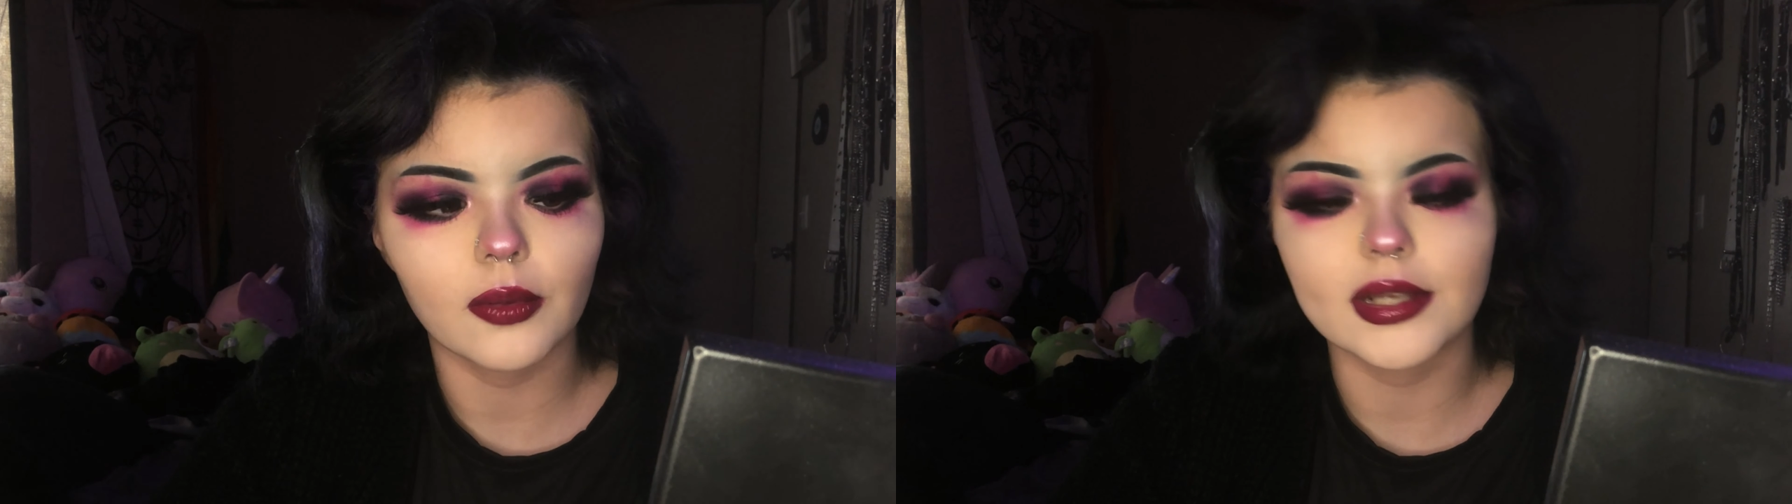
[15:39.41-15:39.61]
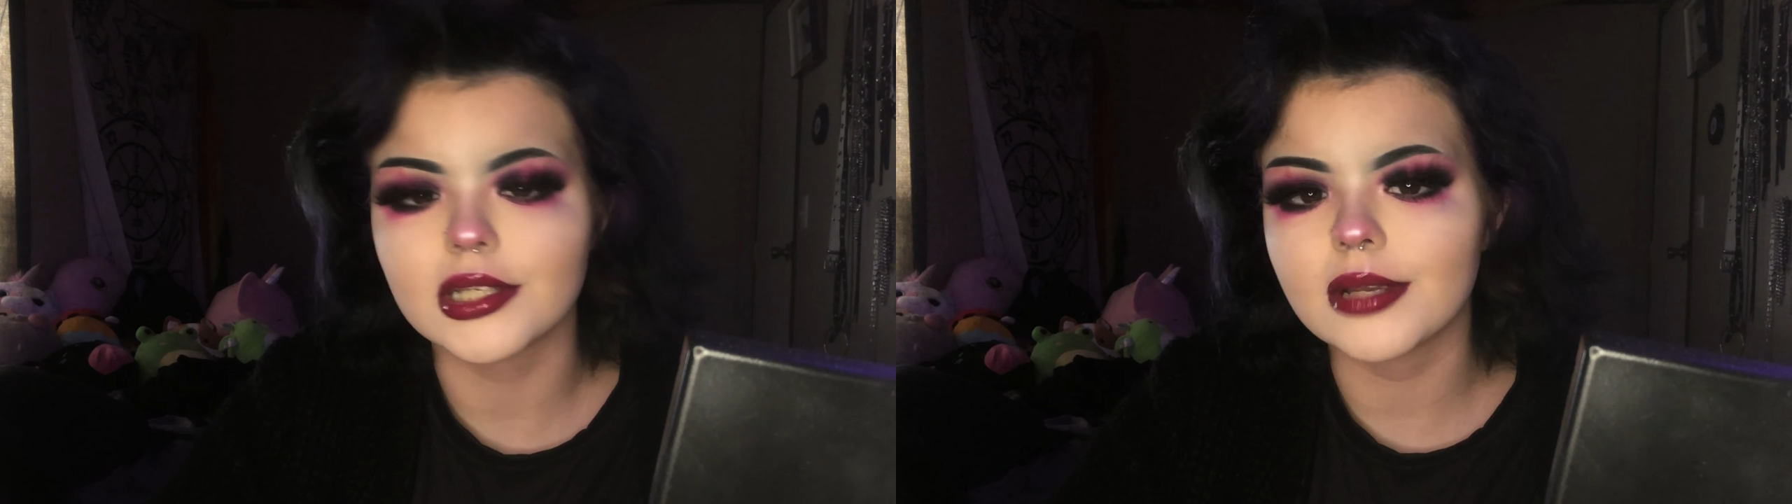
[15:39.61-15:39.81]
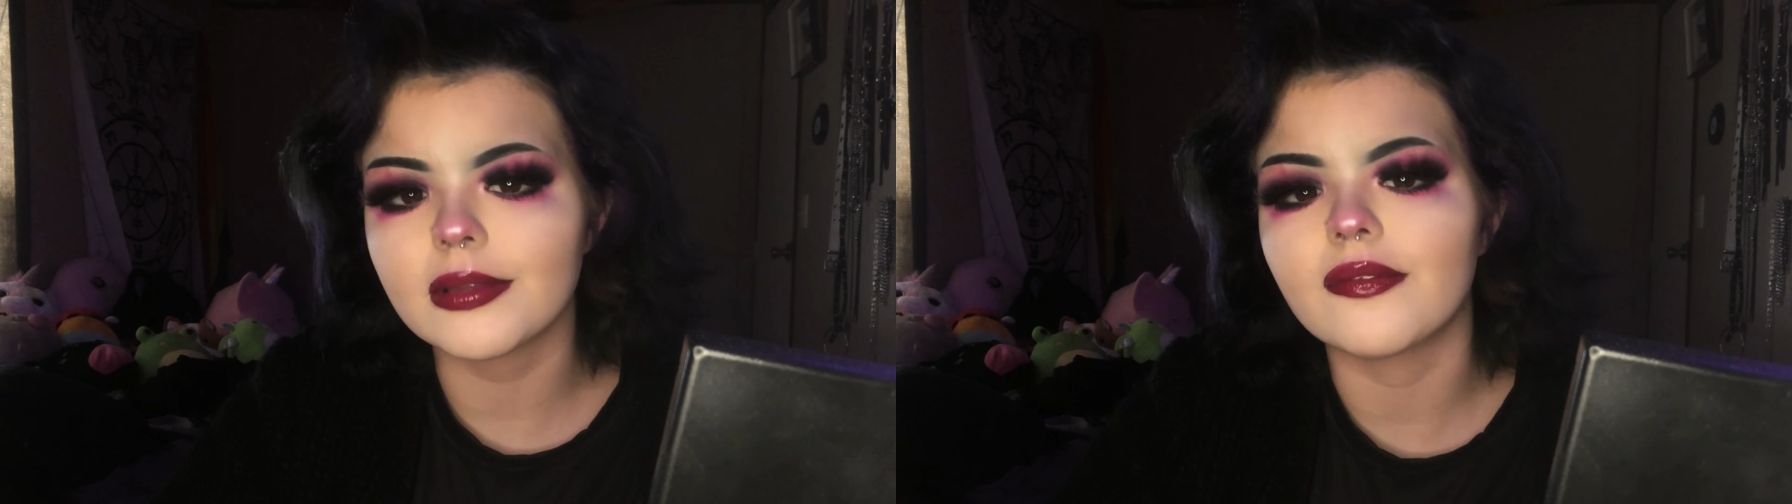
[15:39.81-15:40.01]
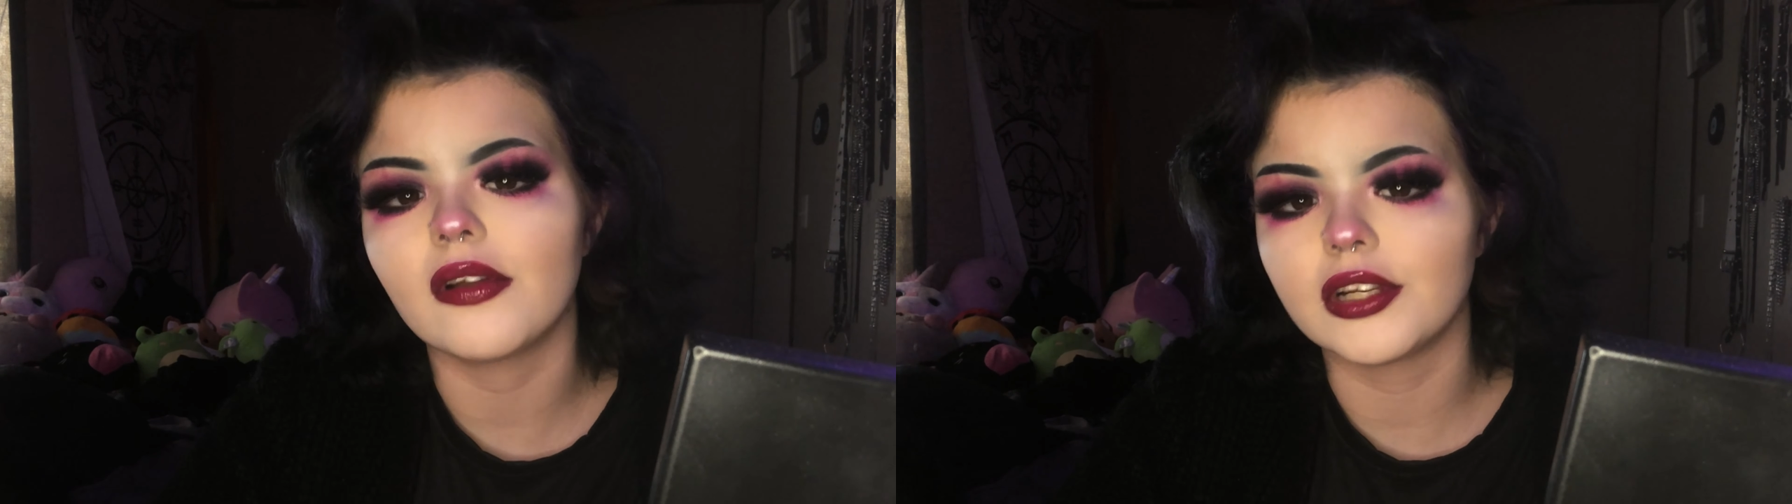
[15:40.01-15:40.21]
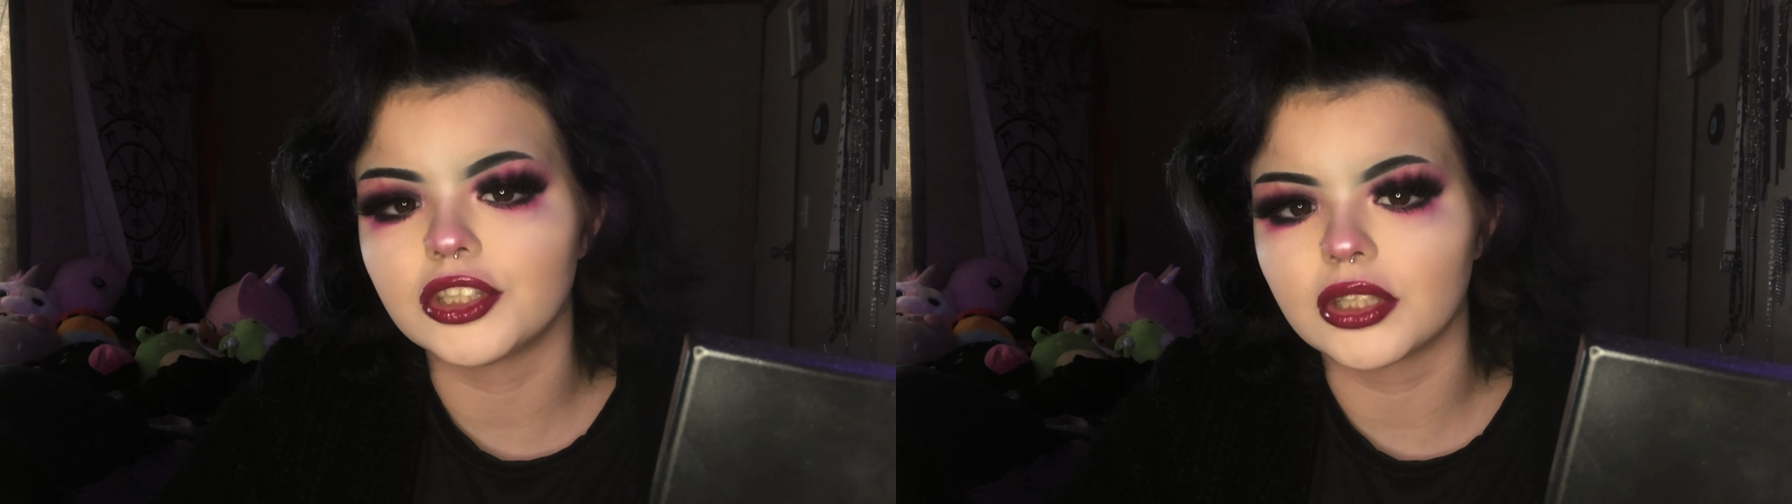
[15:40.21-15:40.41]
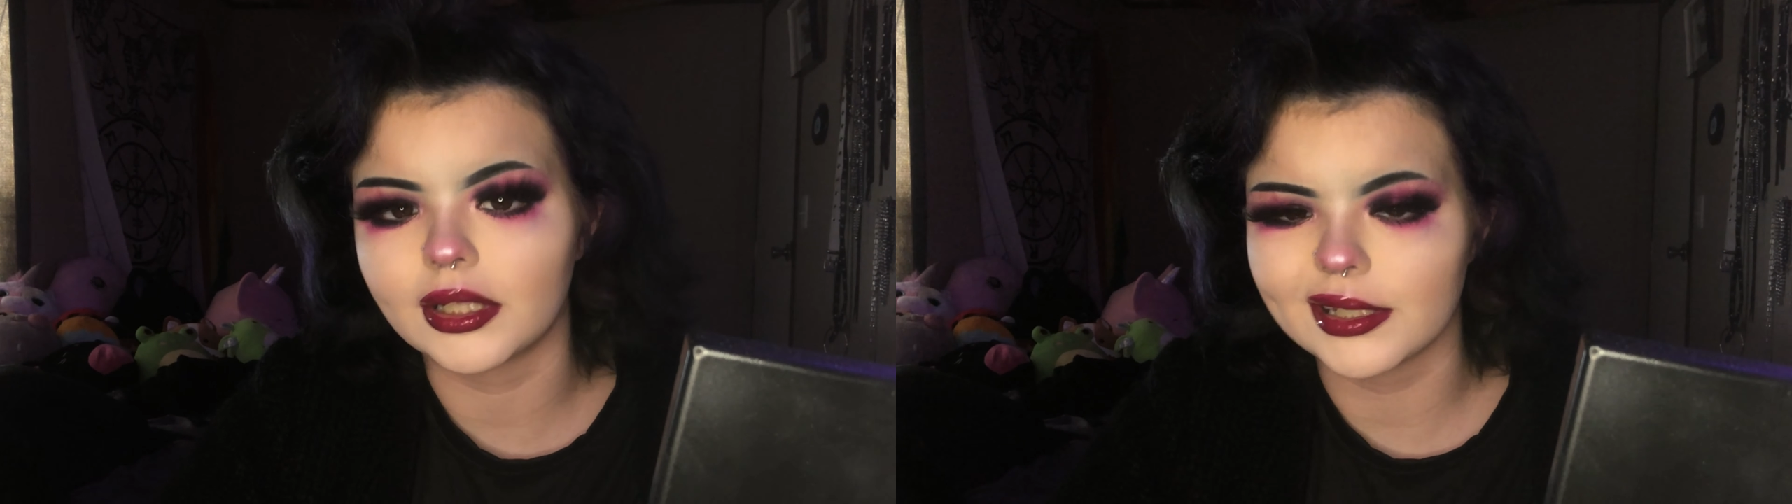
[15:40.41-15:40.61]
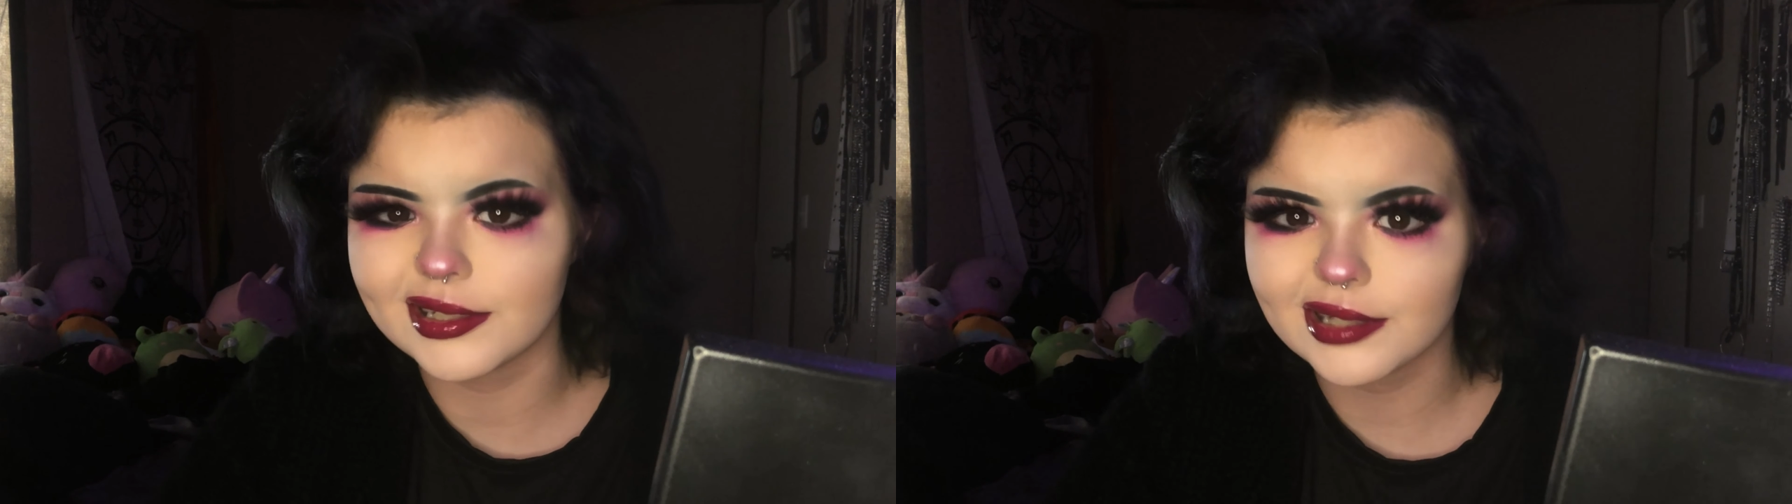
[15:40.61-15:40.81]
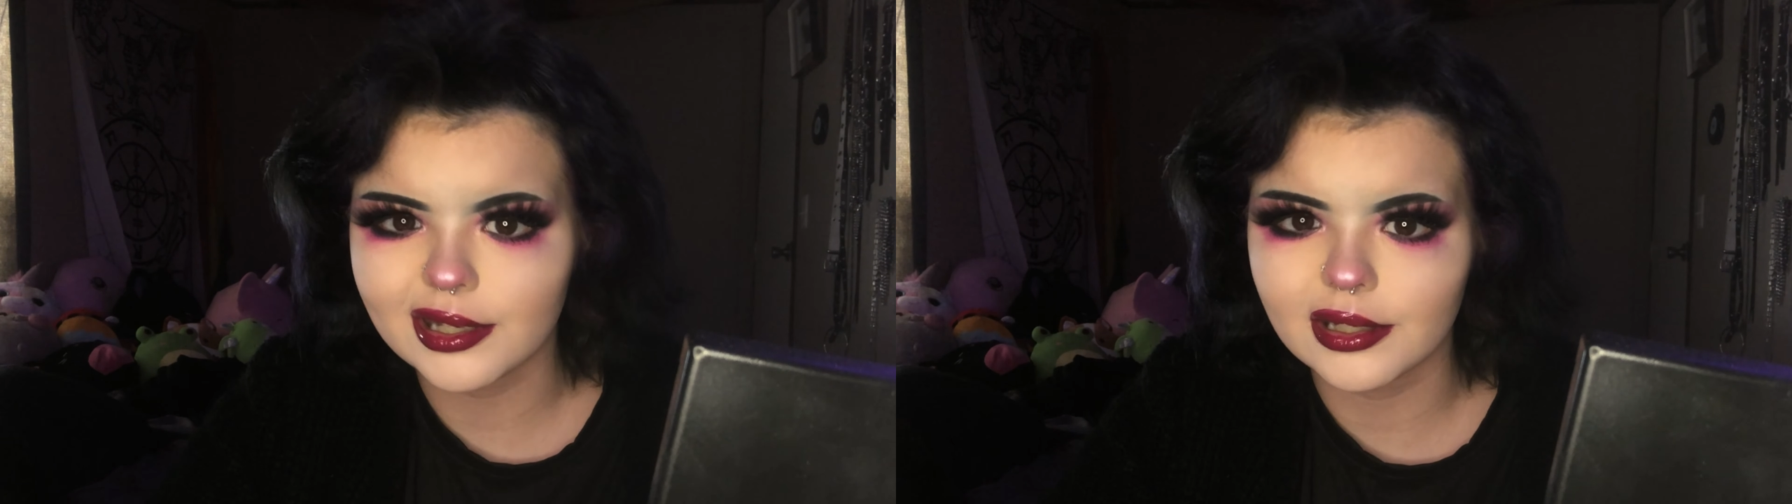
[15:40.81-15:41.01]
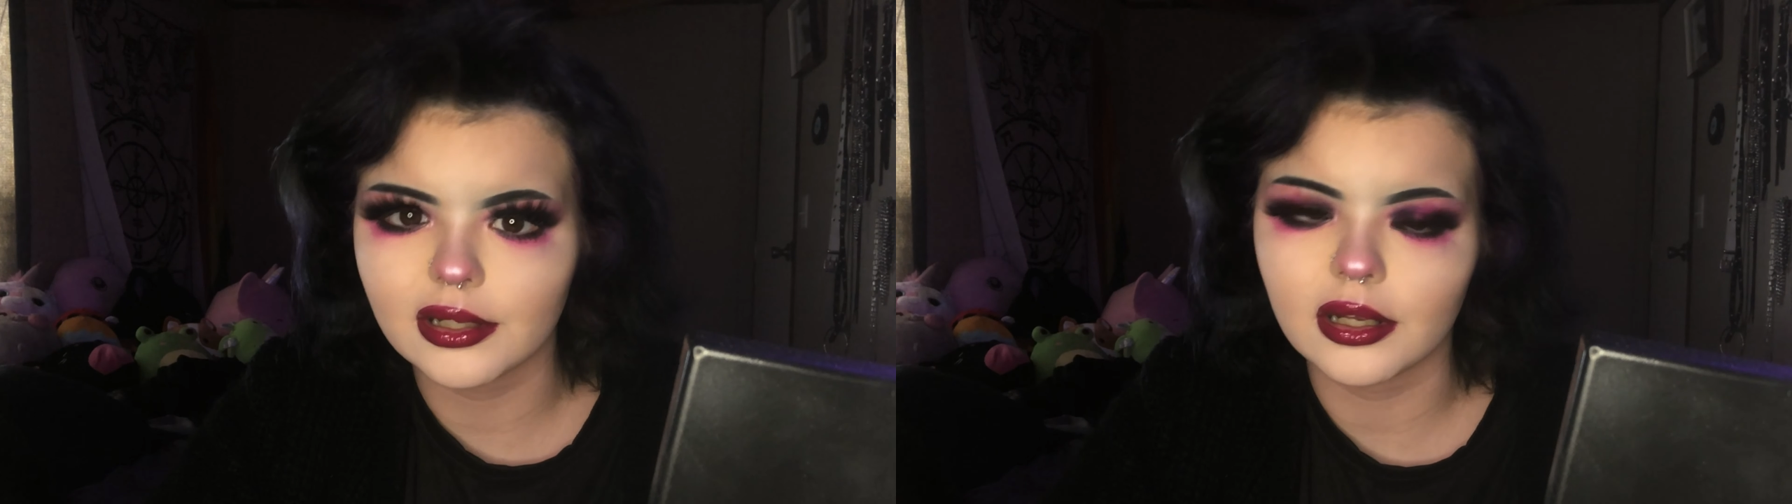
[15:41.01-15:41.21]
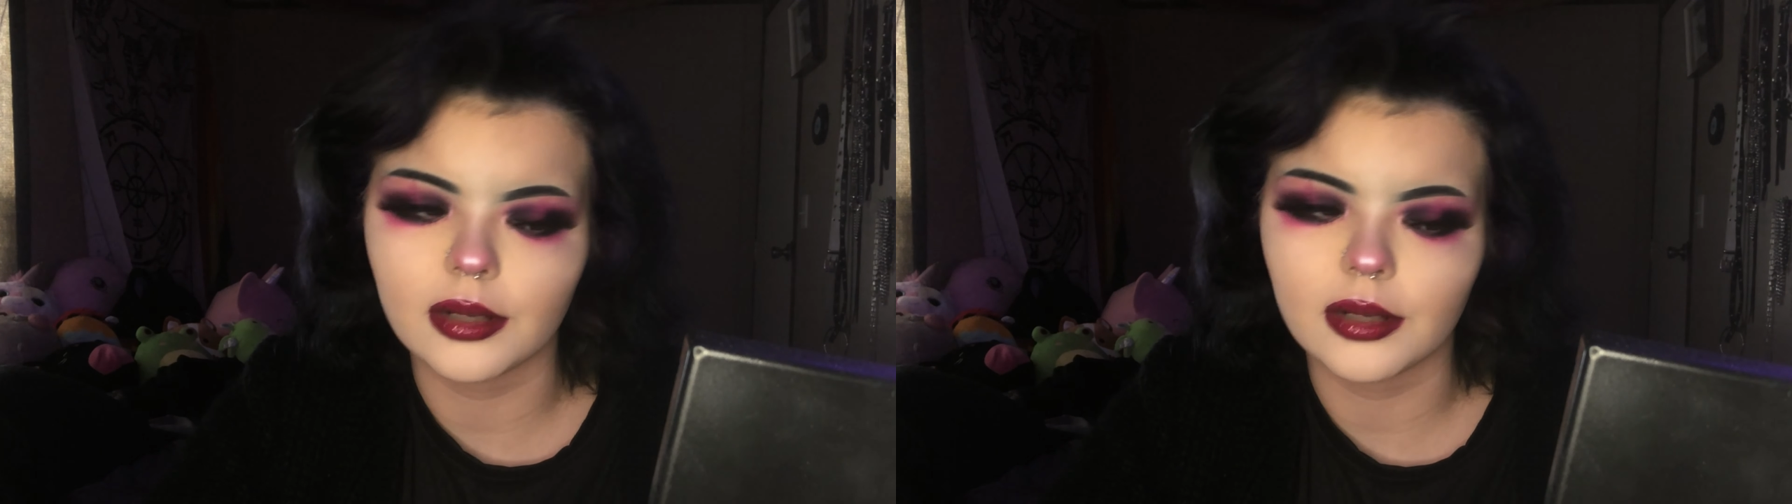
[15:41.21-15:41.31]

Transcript: I skipped the foundation like I said,